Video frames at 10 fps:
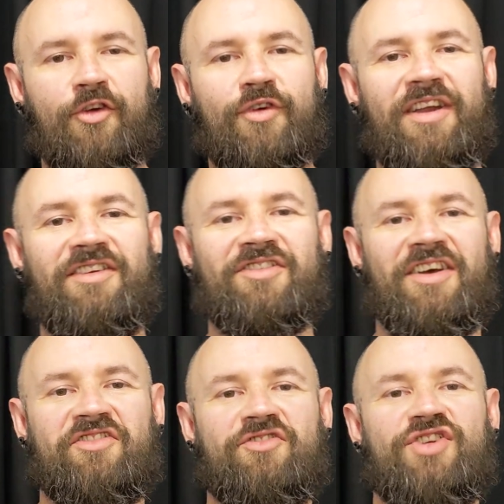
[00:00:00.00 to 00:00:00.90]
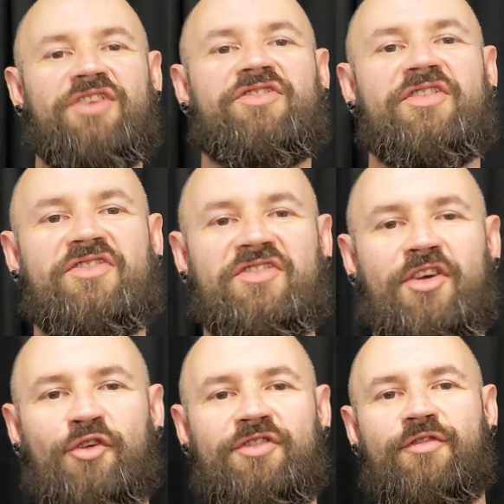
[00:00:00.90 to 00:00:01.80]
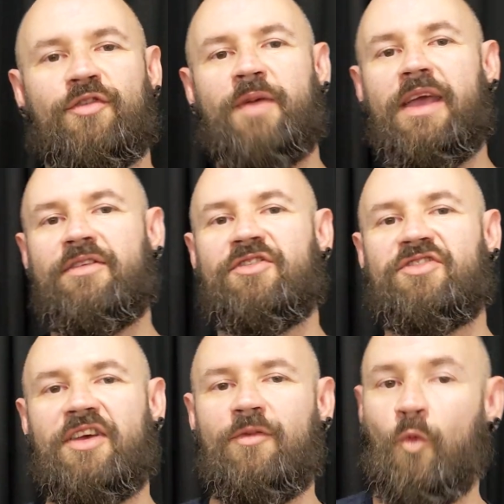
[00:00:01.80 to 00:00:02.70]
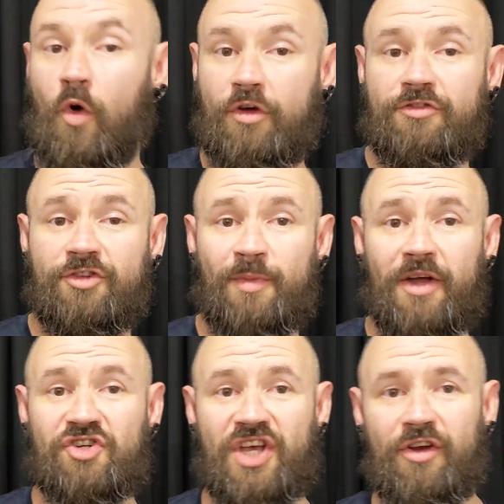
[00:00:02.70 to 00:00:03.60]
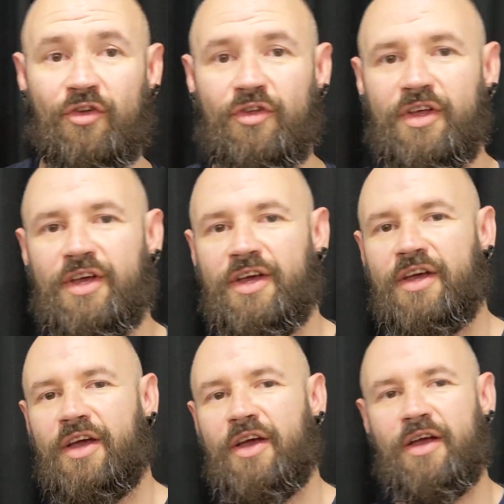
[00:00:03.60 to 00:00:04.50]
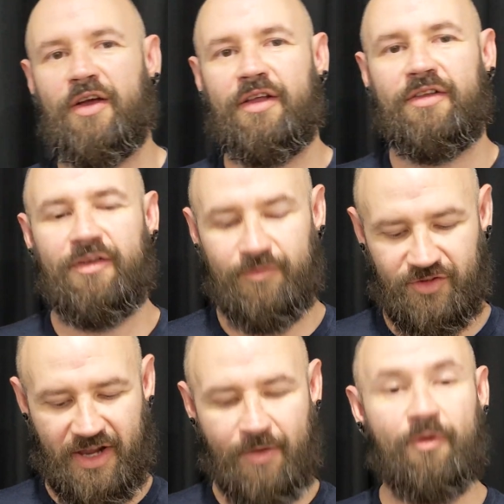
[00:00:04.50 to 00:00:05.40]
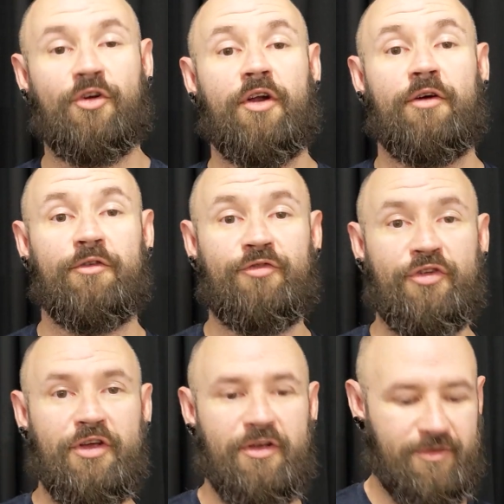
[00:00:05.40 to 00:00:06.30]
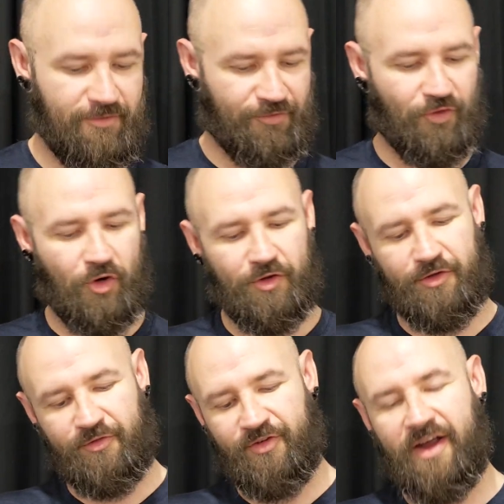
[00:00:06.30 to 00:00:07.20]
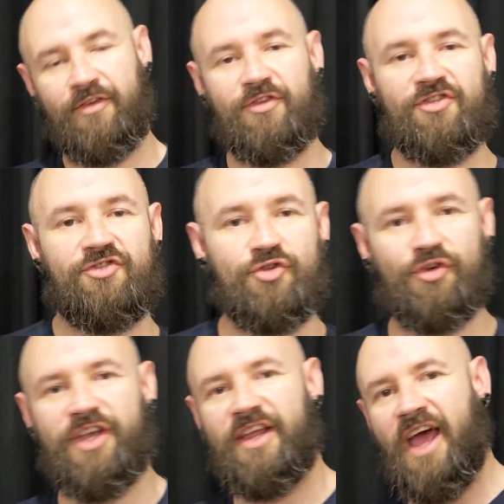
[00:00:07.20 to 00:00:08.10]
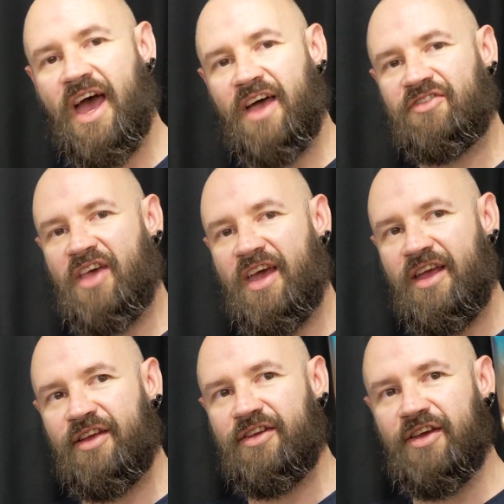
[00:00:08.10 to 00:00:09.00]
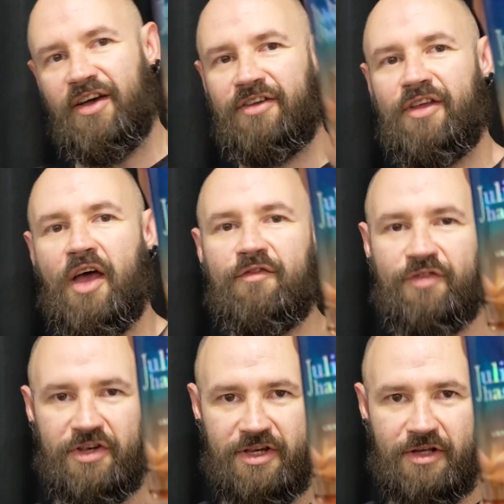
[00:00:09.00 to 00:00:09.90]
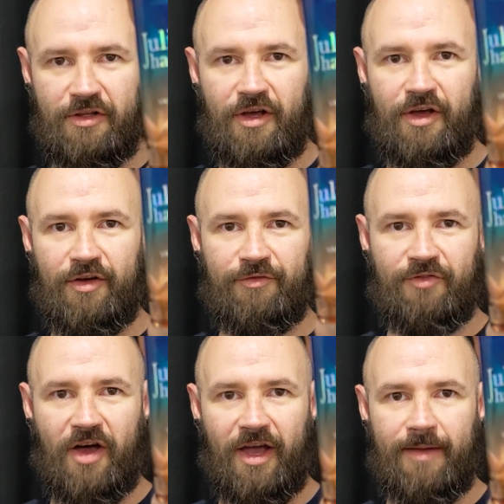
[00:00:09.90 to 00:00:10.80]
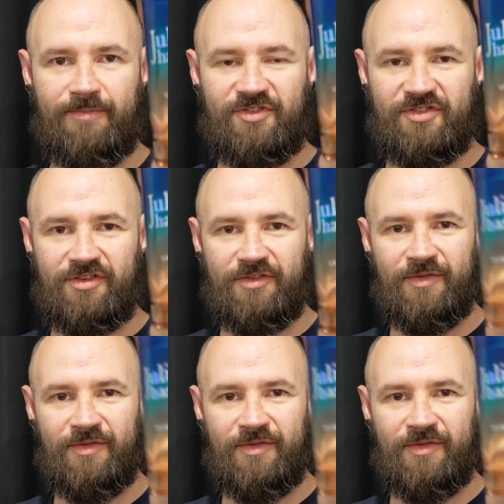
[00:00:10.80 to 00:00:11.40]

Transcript: Greetings, ladies and gents, this is Ilzy from Heathen Scent. Welcome to my channel. Today we've got a review for the fragrance Juliette Has A Gun Vanilla Vibes.